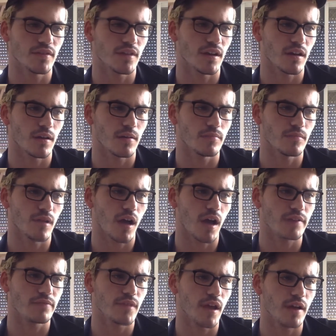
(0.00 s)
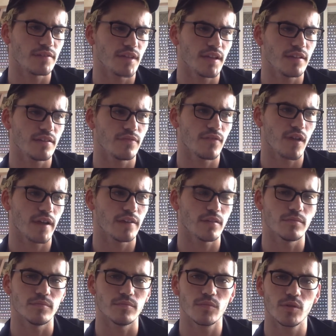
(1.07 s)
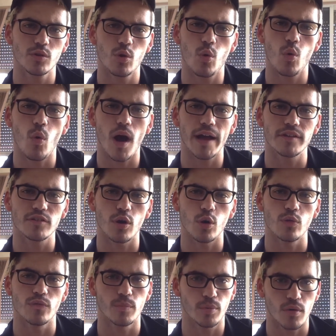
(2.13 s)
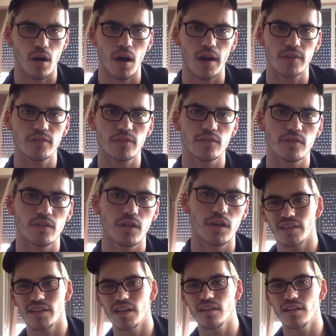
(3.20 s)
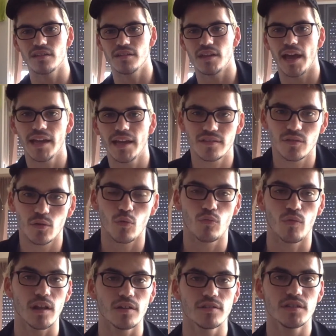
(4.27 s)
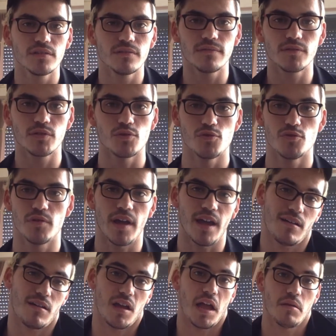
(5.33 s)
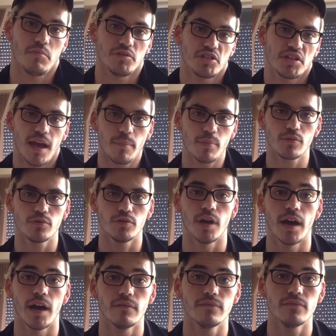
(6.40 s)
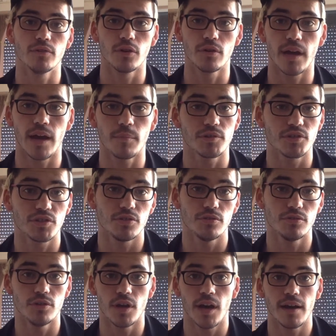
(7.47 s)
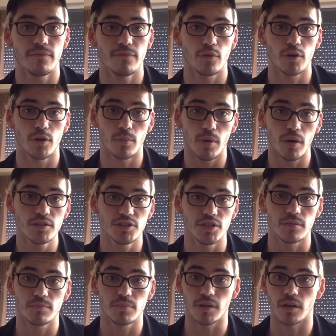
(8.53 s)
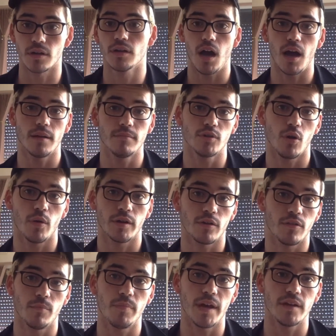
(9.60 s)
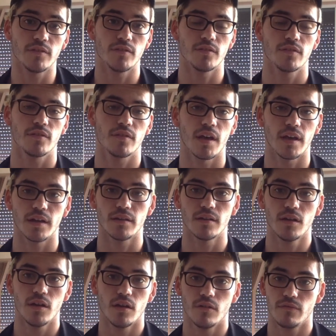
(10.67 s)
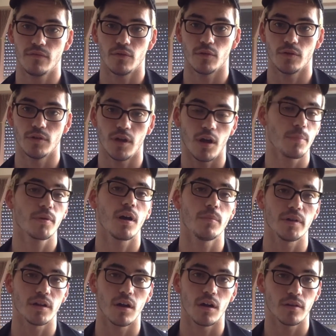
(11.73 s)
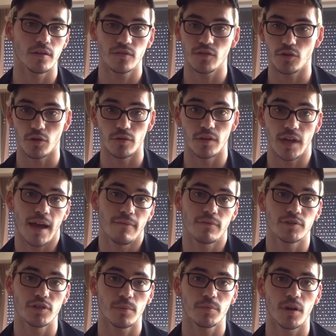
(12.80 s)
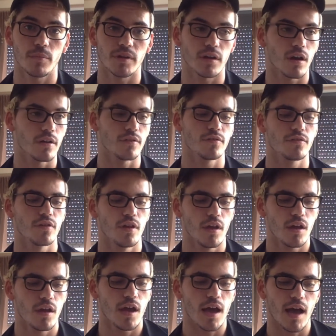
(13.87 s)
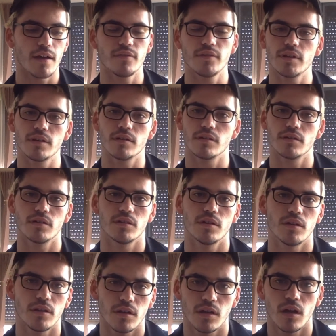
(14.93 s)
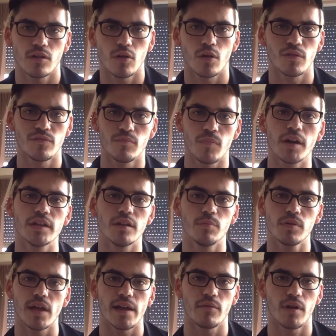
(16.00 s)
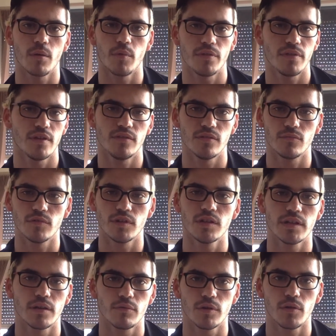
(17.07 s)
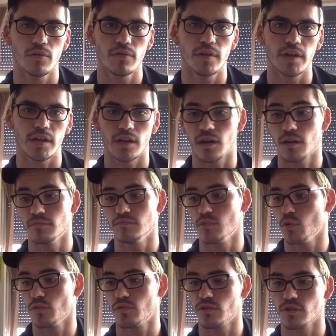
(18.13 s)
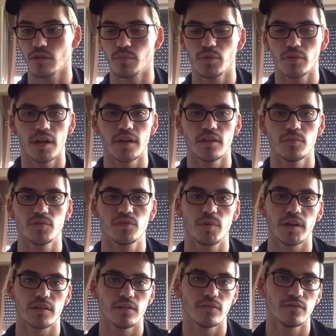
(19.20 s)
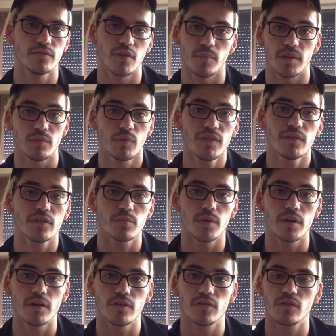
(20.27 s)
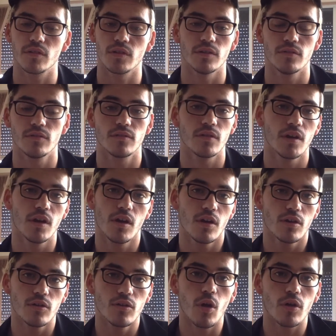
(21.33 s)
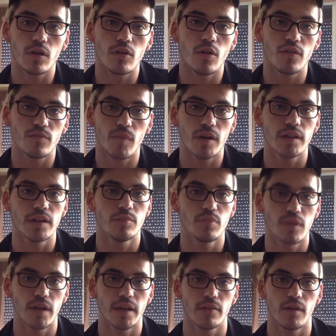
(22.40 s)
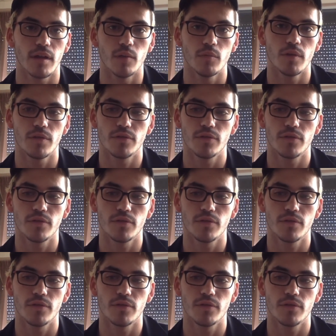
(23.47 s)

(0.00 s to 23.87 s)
I tend to find them quite overpriced. At the end of the day, it's all relative to how much capital you have, how much you have for your budget. But I'm going on the basis that for an upcoming artist, the average upcoming artist, having a lot of money to play around with isn't really a real thing. And I'm also going to put that into perspective. Something we've experienced is not a lot of money to play around with.